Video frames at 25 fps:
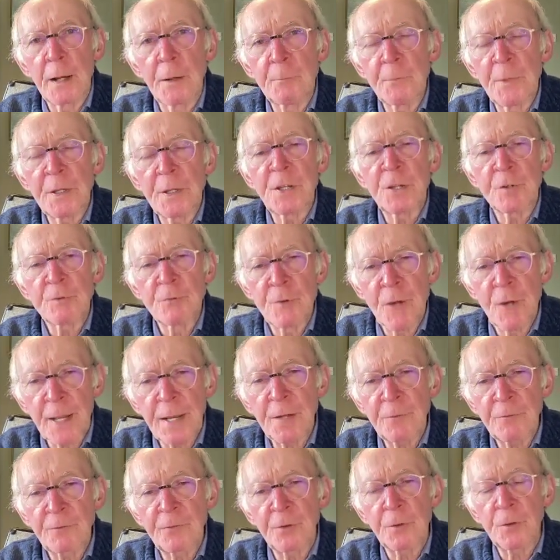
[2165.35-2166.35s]
make you
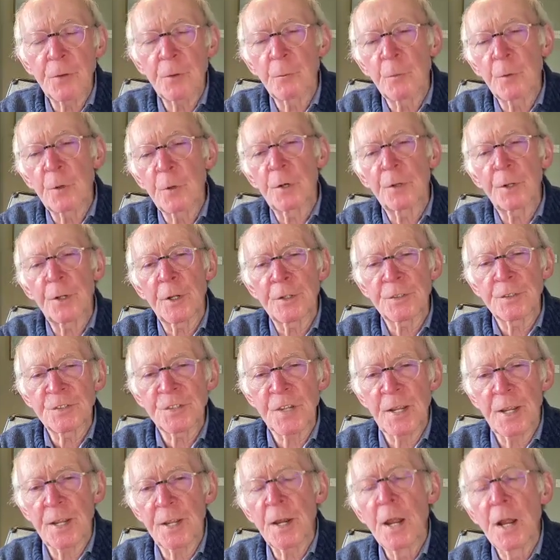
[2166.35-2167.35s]
ready for the world
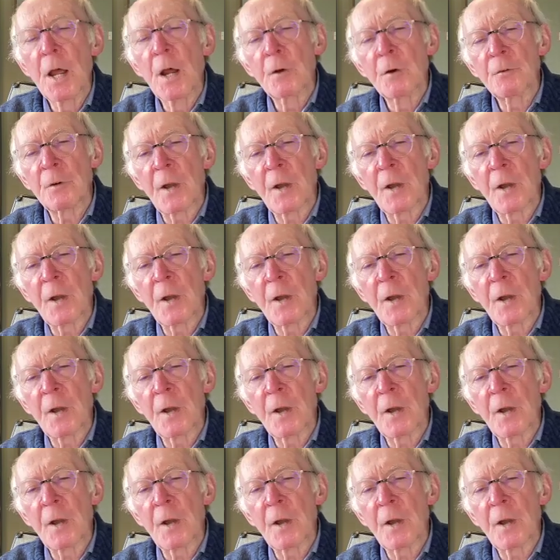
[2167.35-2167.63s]
outside,